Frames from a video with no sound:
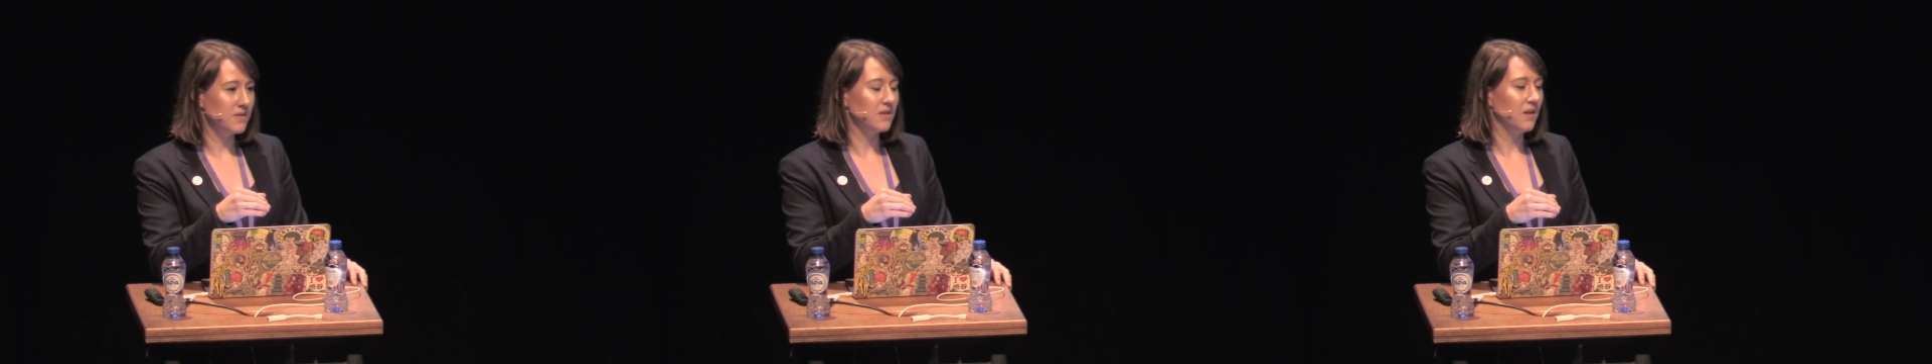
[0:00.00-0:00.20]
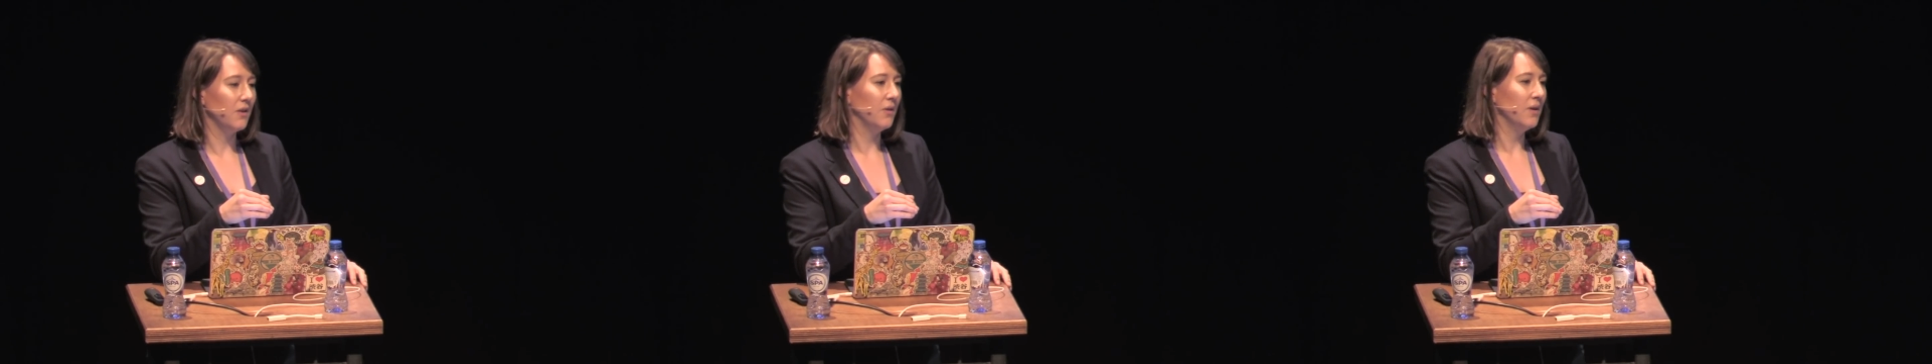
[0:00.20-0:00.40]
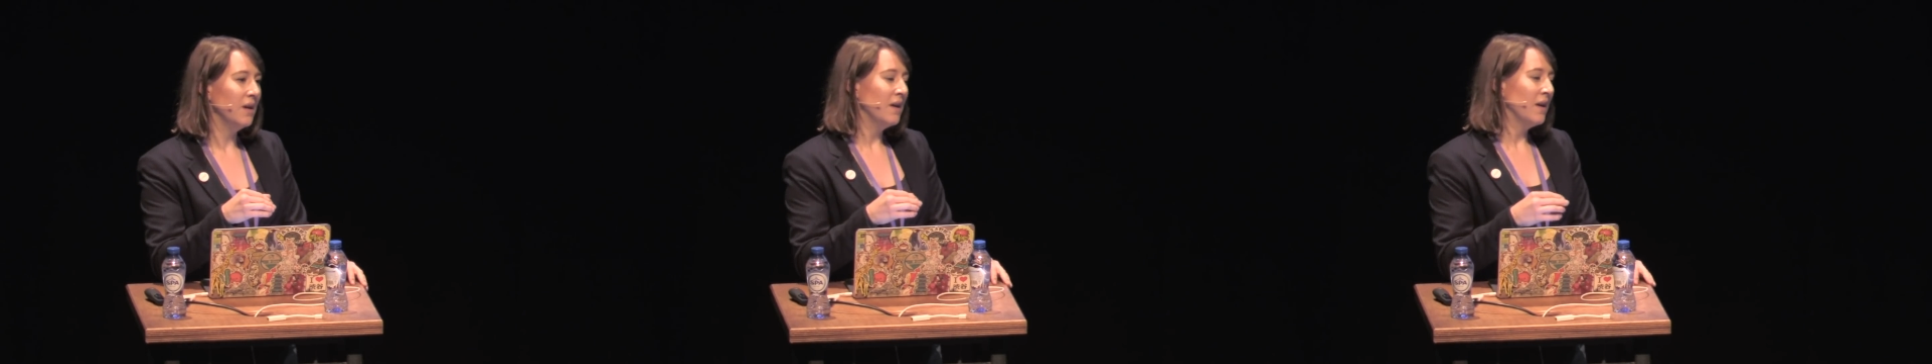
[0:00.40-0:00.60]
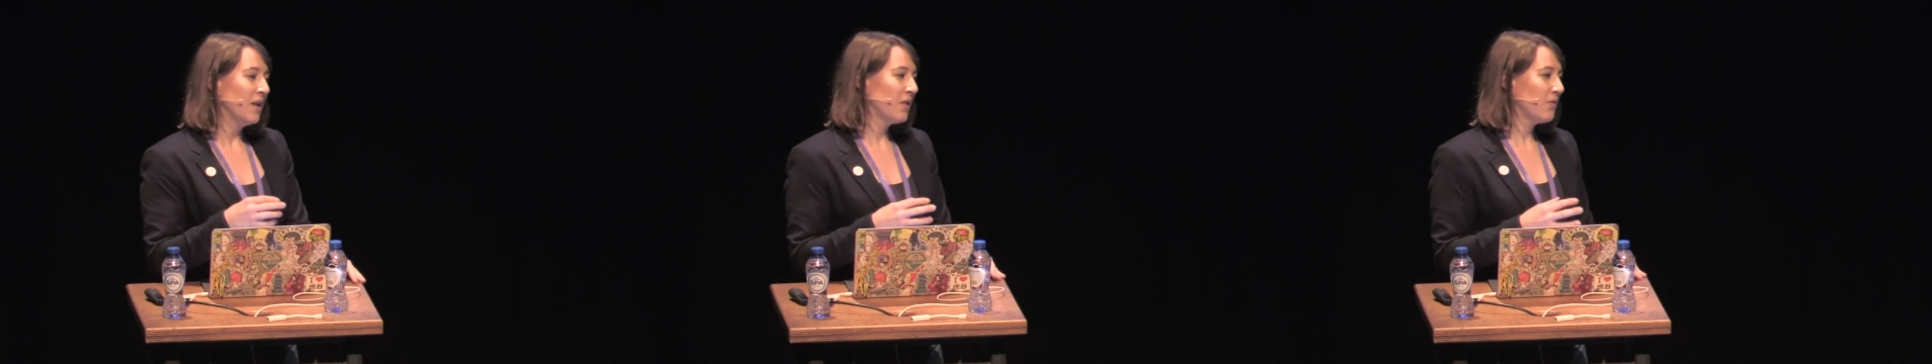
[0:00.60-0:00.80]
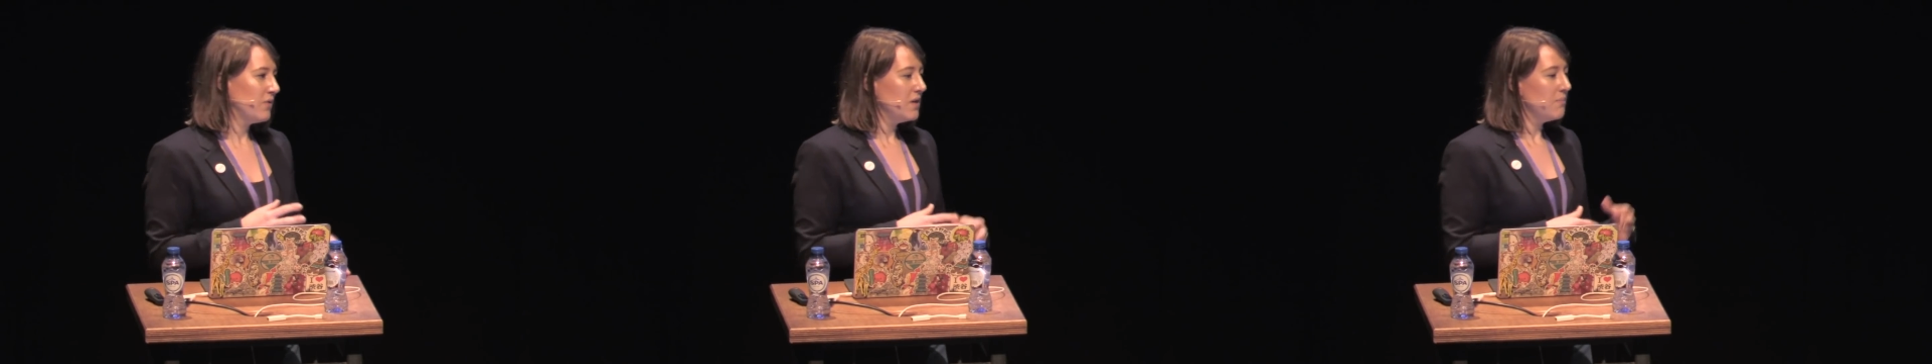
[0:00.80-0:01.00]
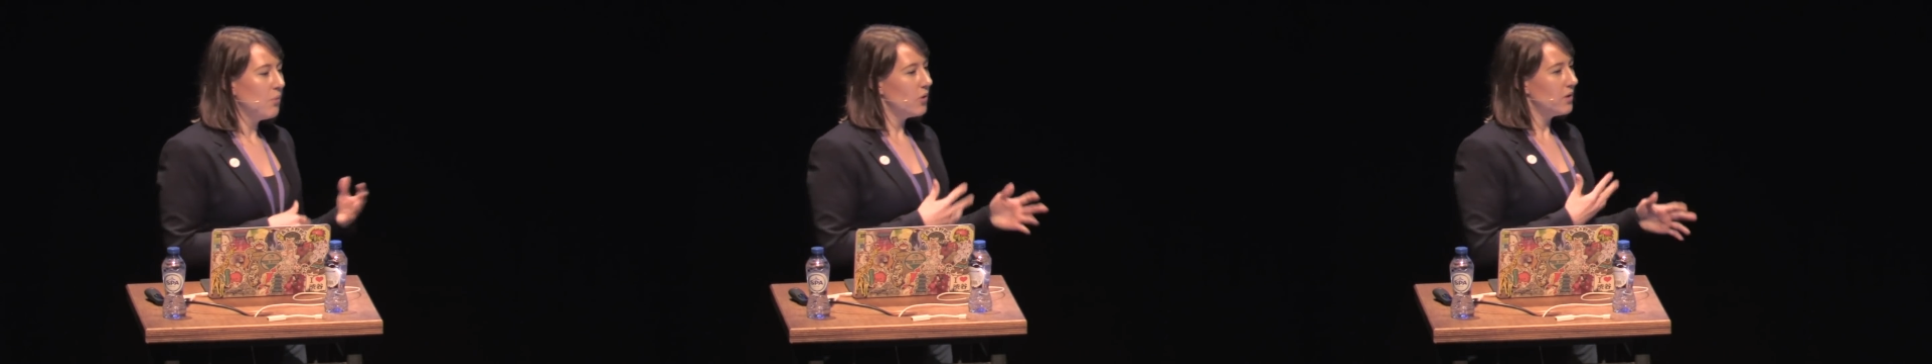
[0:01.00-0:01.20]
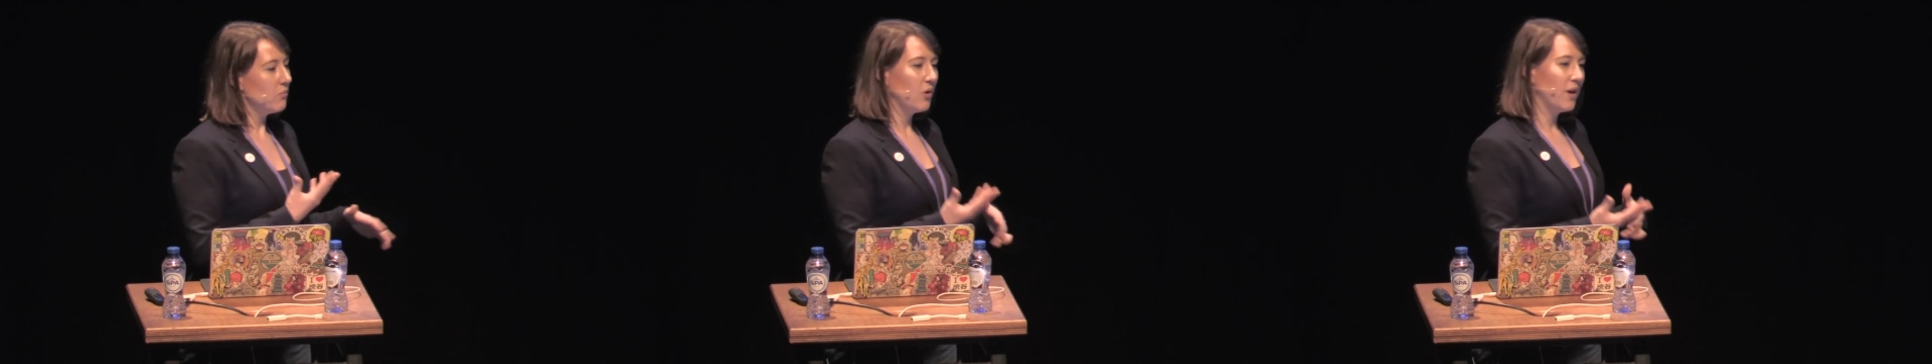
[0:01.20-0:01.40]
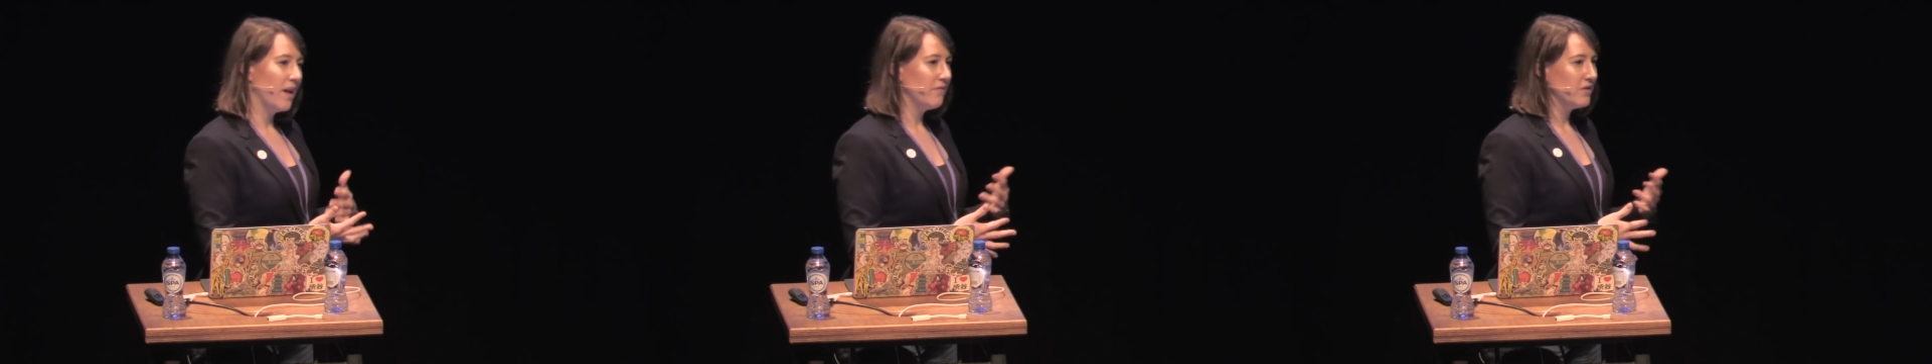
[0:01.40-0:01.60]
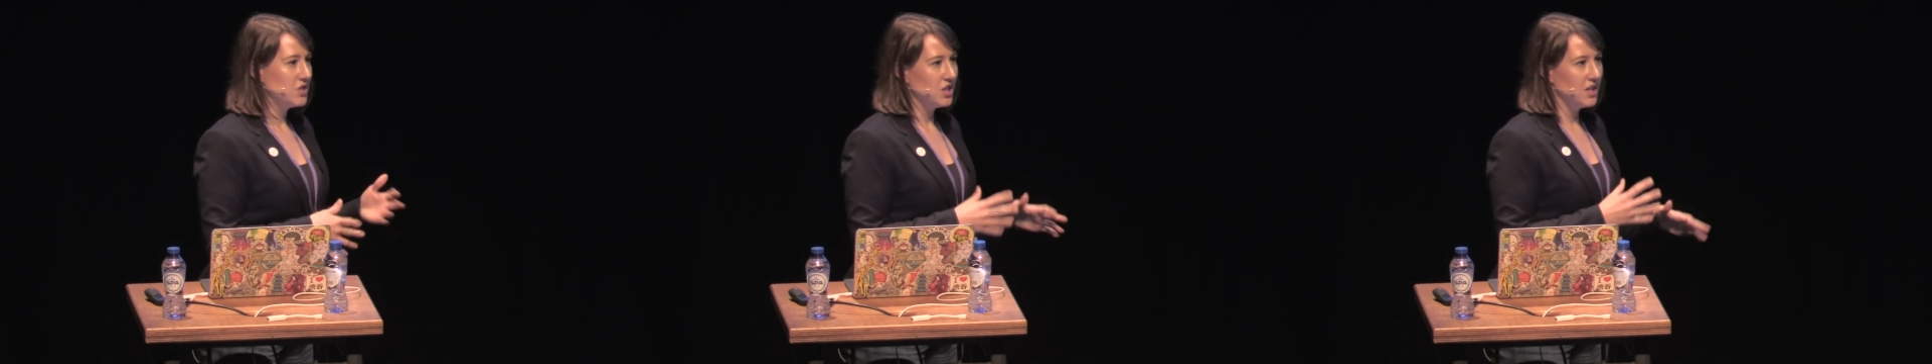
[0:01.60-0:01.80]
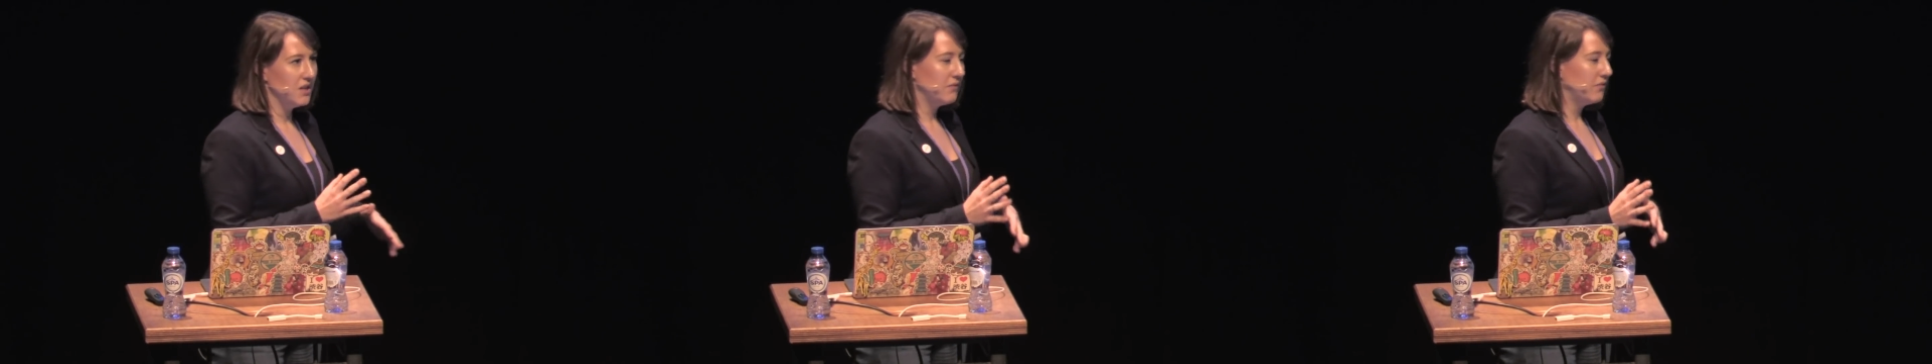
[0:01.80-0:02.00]
So 3 point whatever
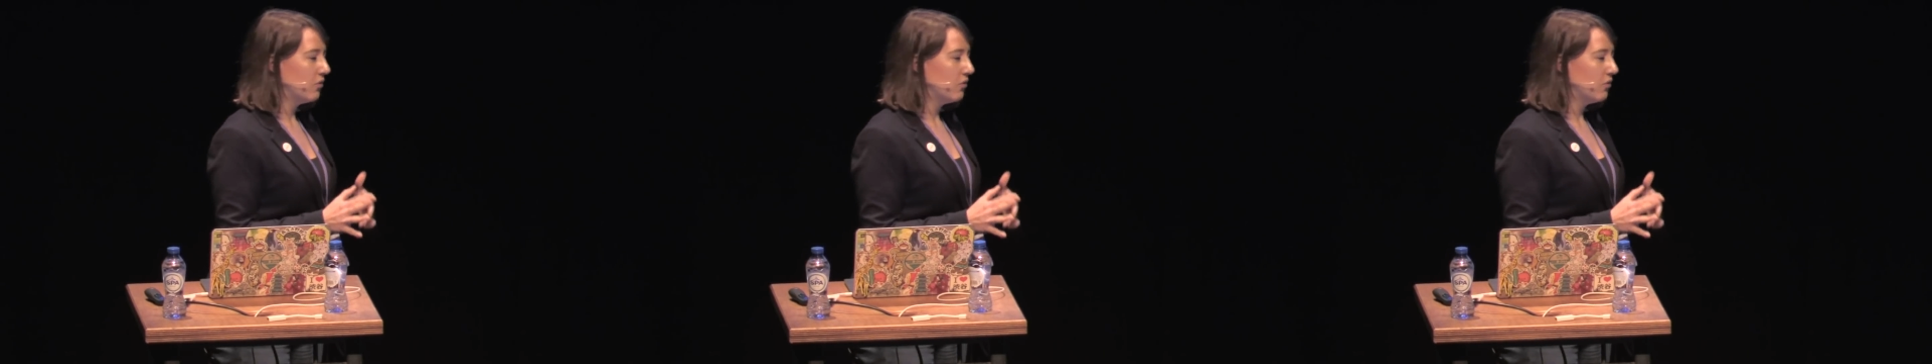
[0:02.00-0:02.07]
G,